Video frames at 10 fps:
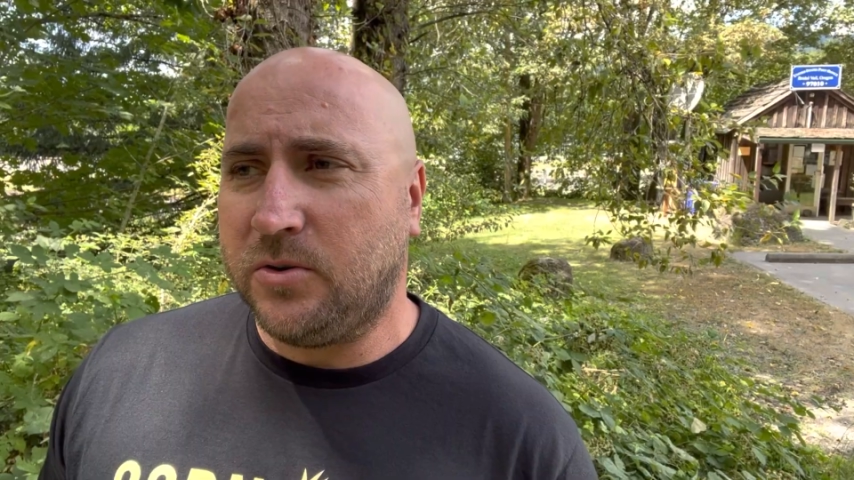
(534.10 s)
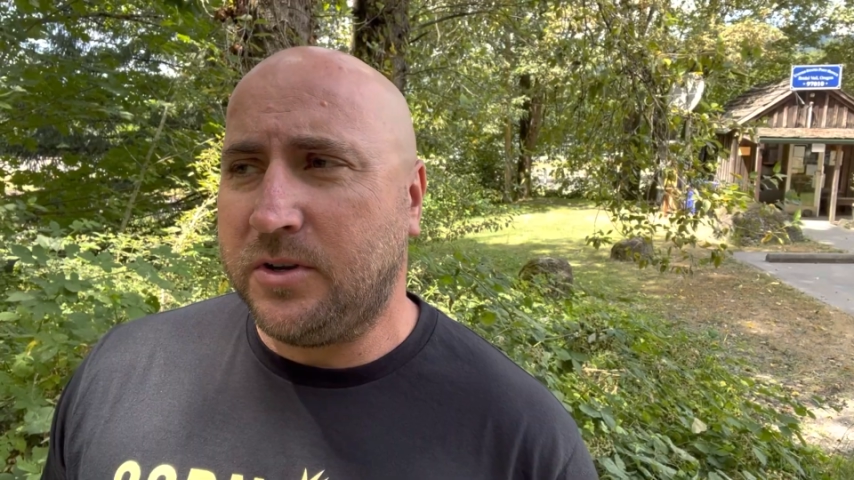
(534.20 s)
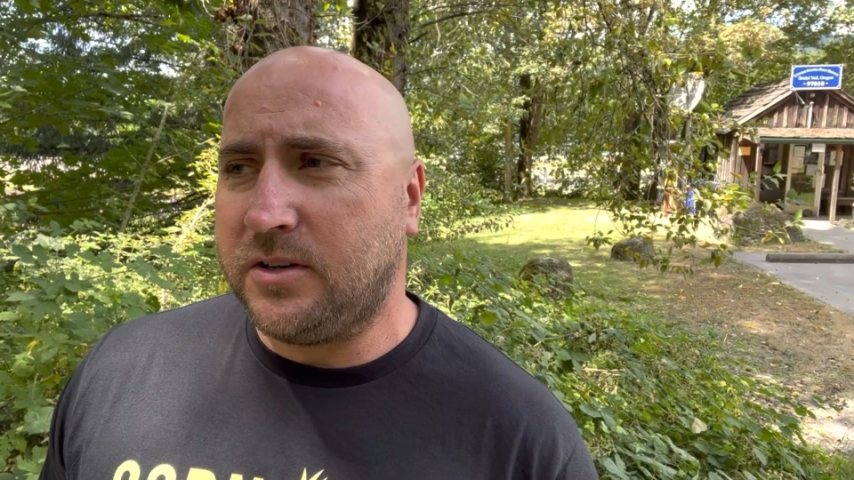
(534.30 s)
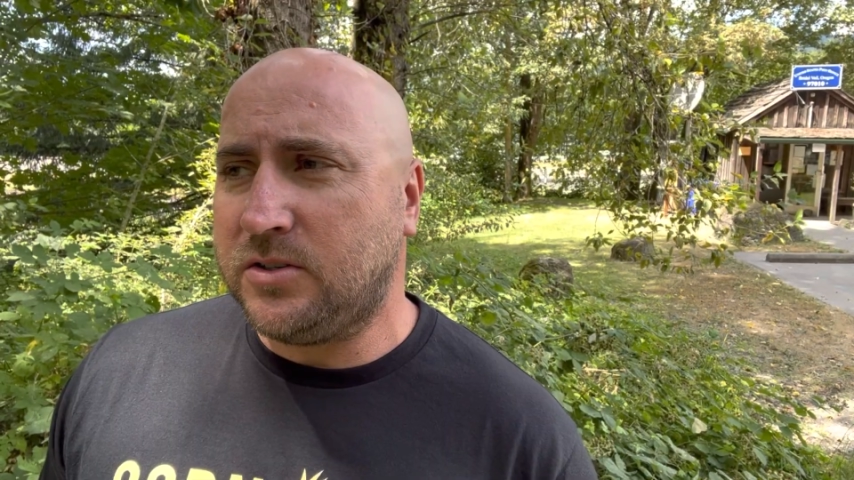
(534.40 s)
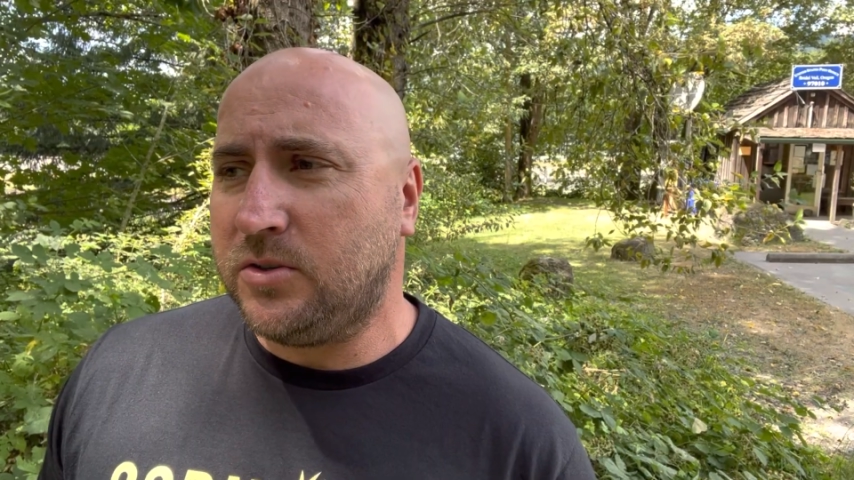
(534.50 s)

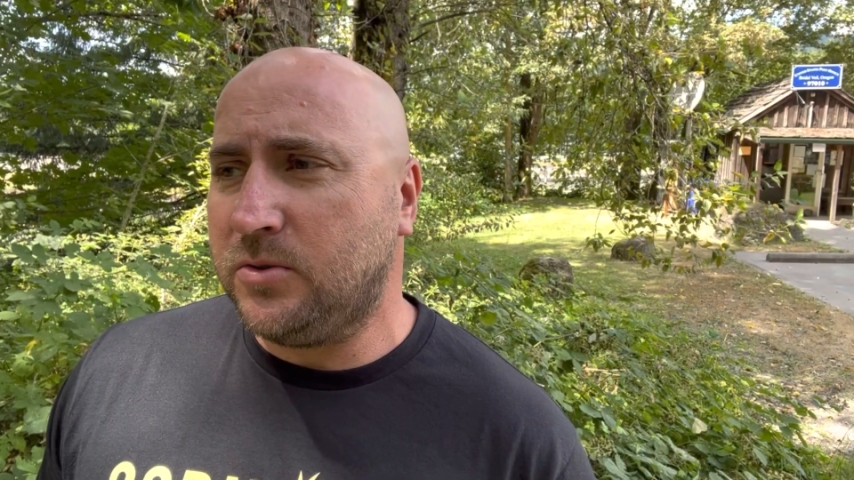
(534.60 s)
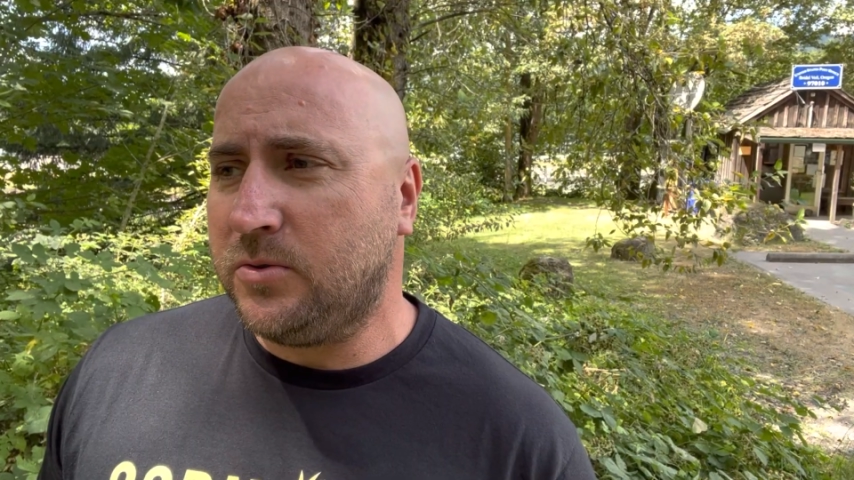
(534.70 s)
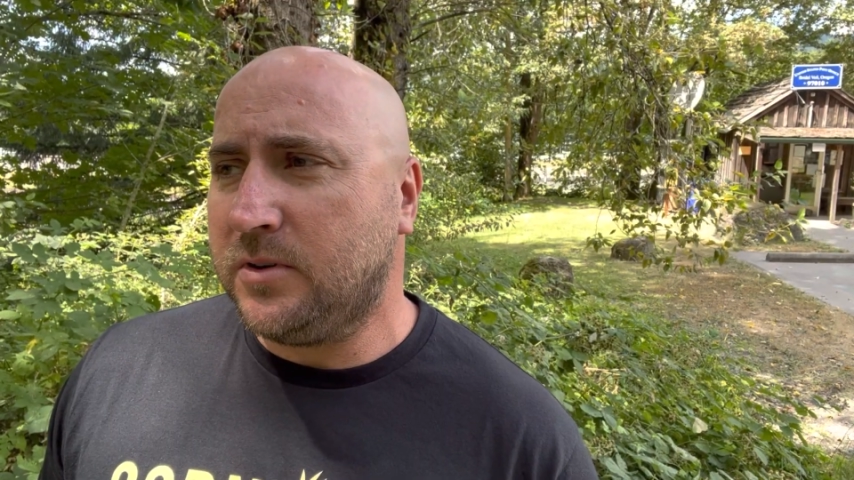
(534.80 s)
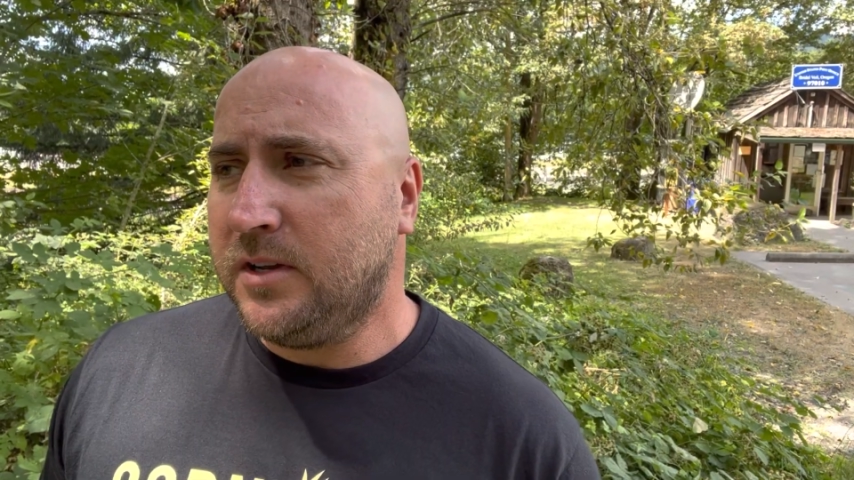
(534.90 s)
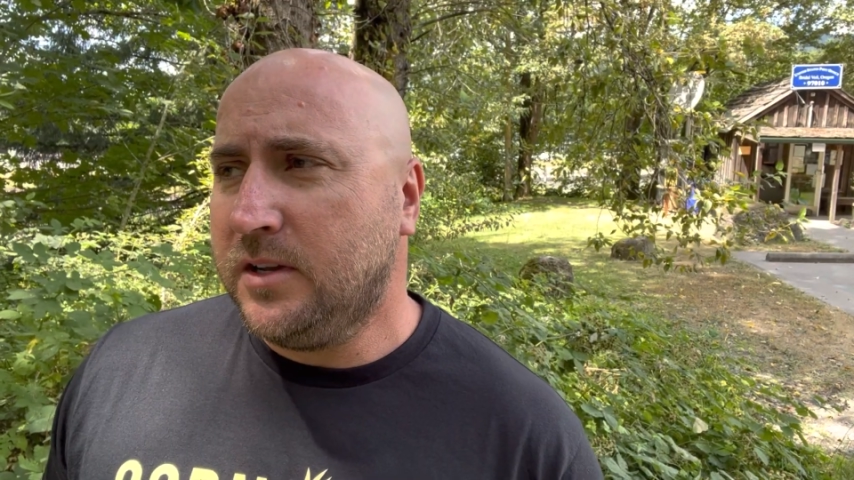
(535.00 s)
it
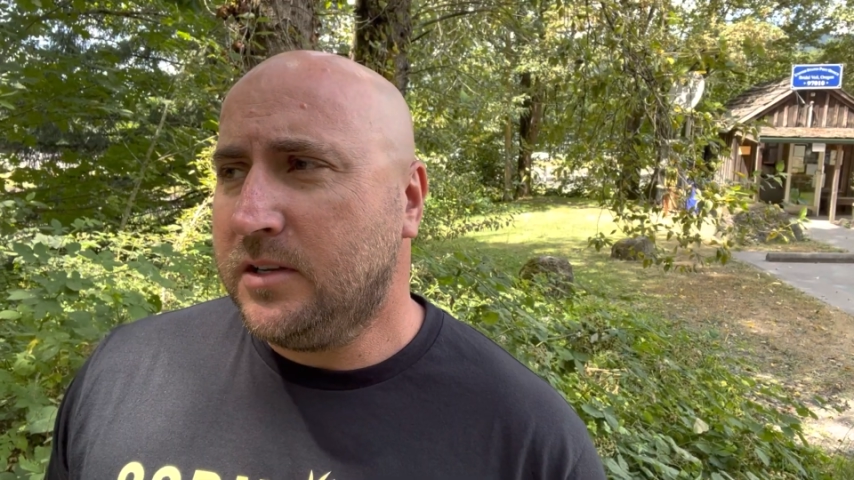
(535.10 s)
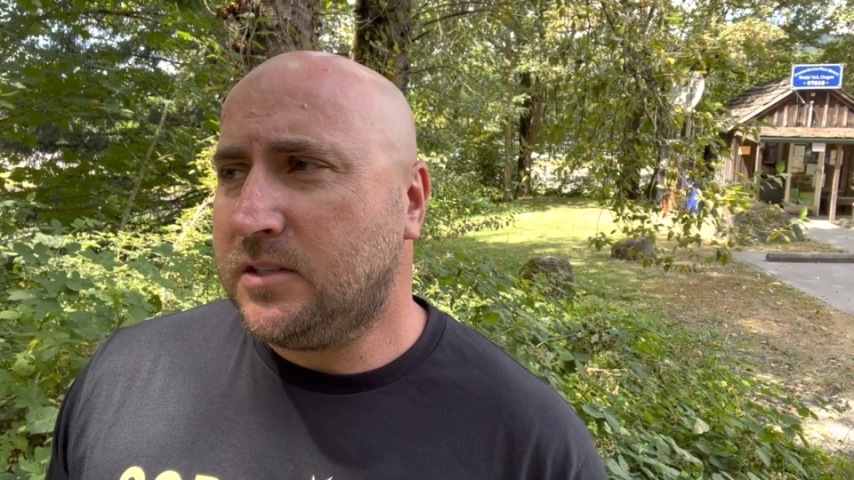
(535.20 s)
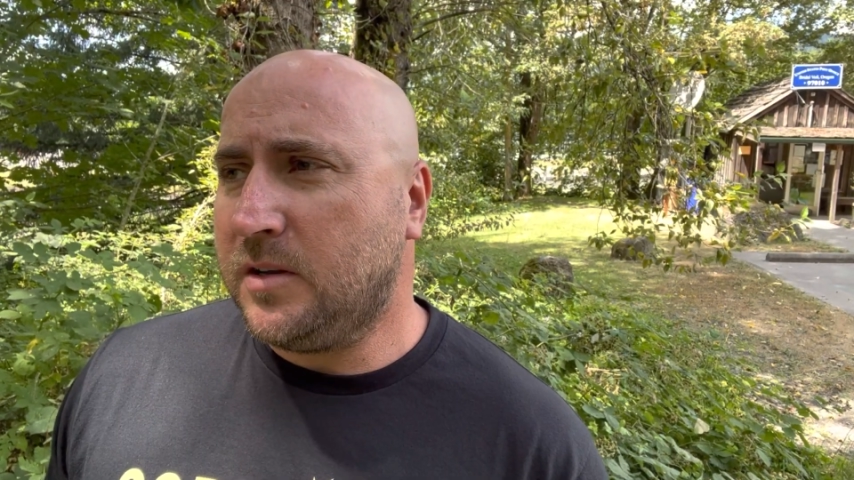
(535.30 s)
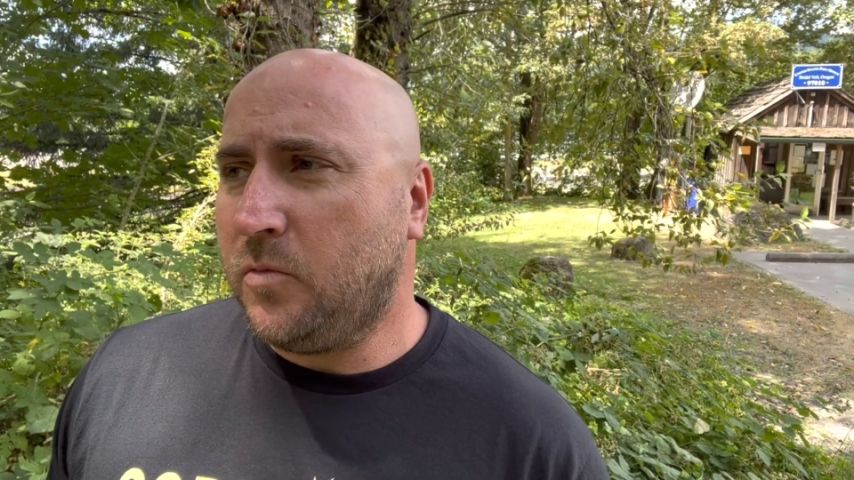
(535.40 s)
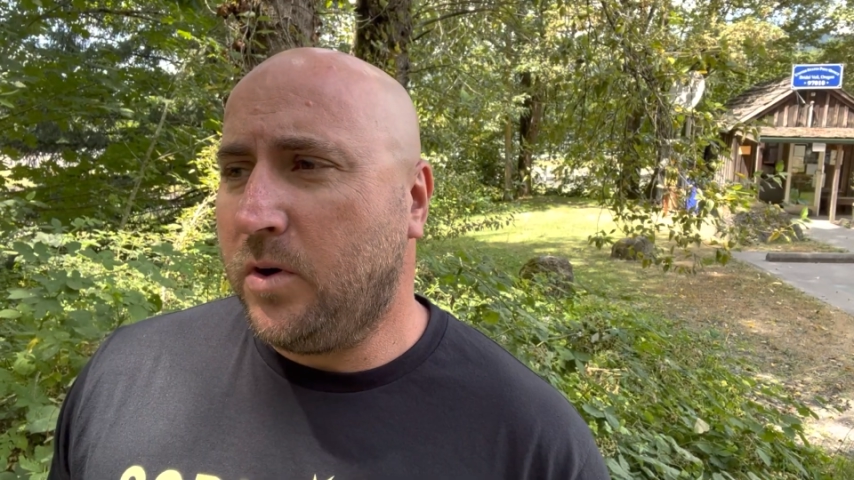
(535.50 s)
to
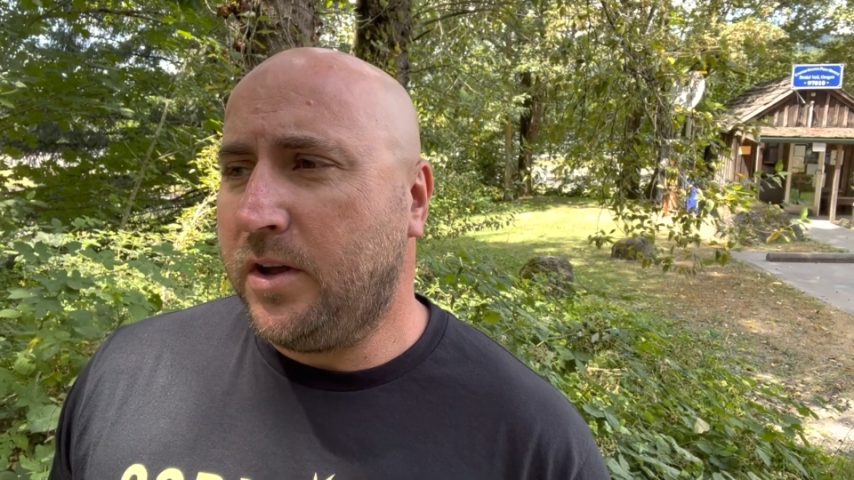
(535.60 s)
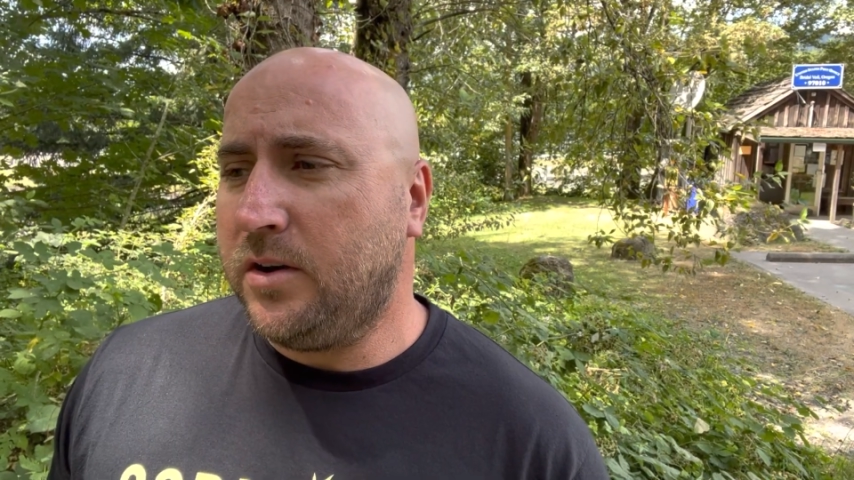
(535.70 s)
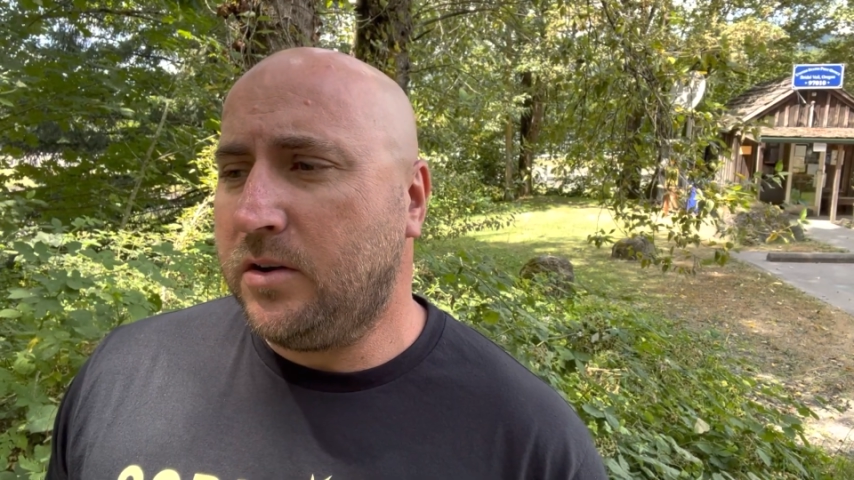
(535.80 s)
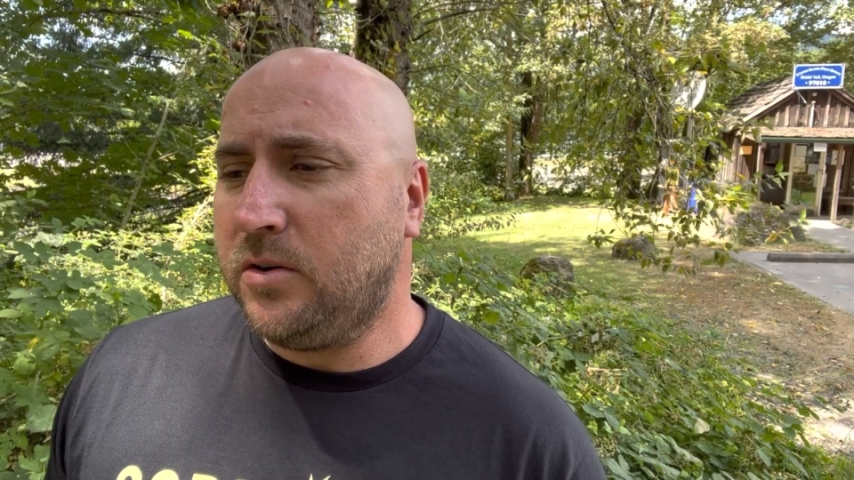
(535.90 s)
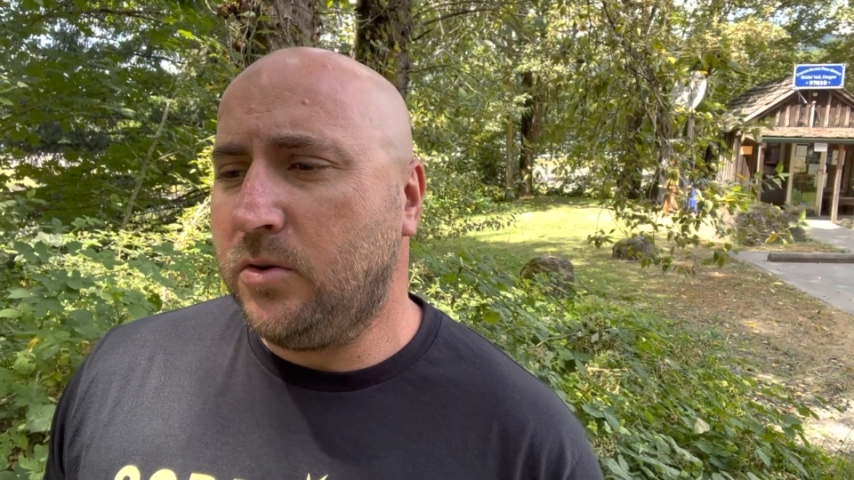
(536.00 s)

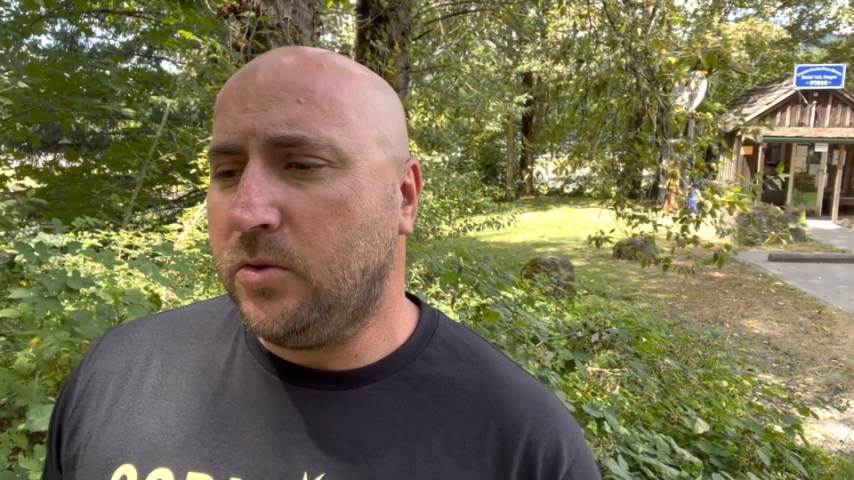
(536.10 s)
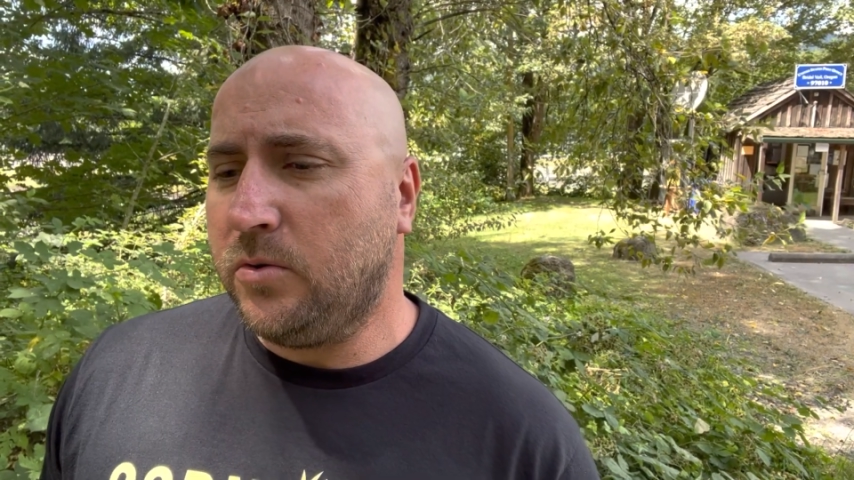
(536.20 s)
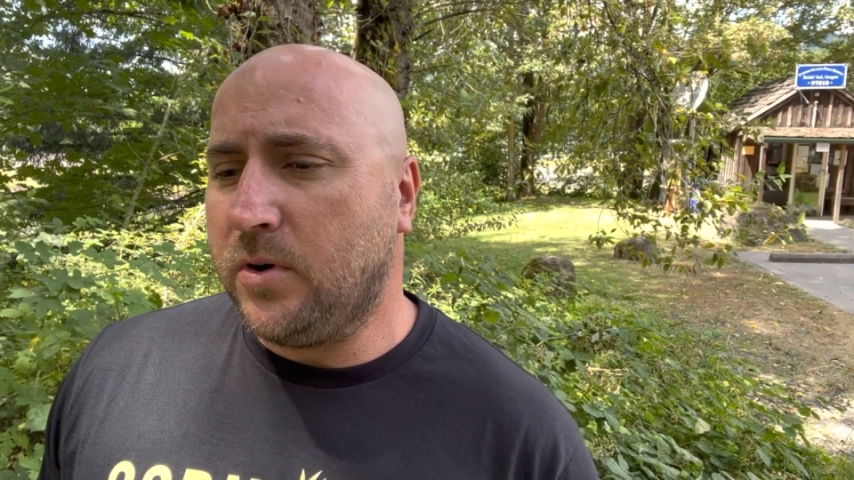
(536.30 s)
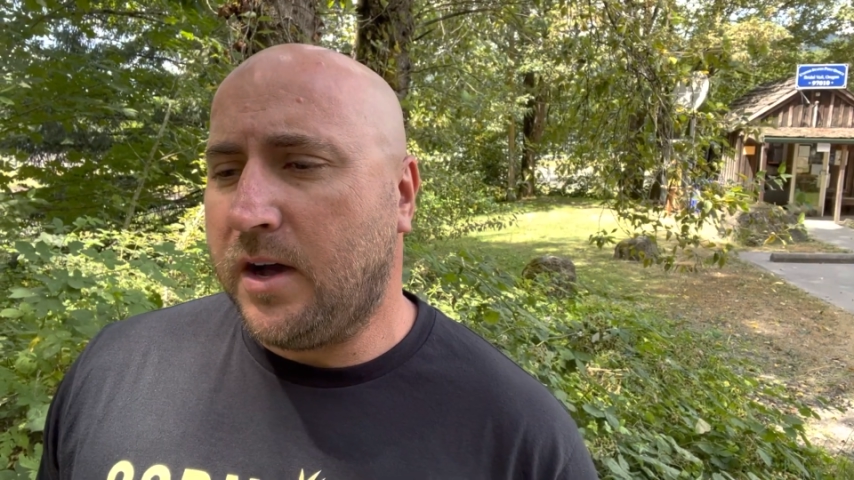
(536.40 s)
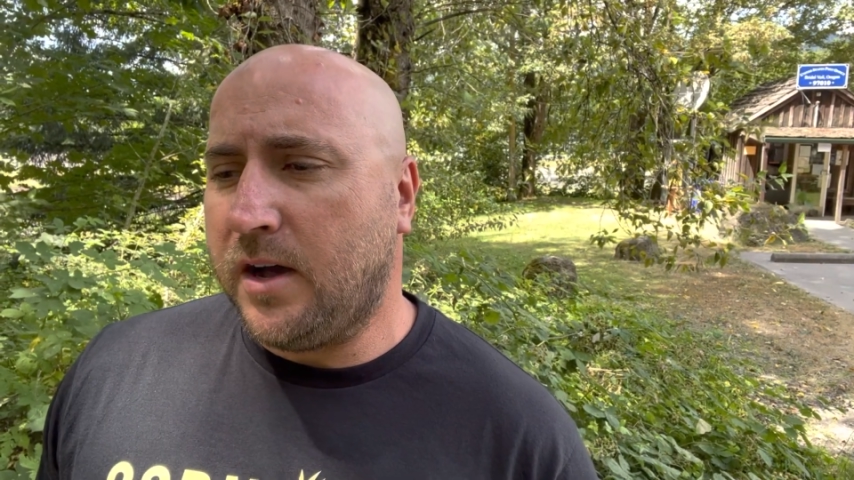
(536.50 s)
someone who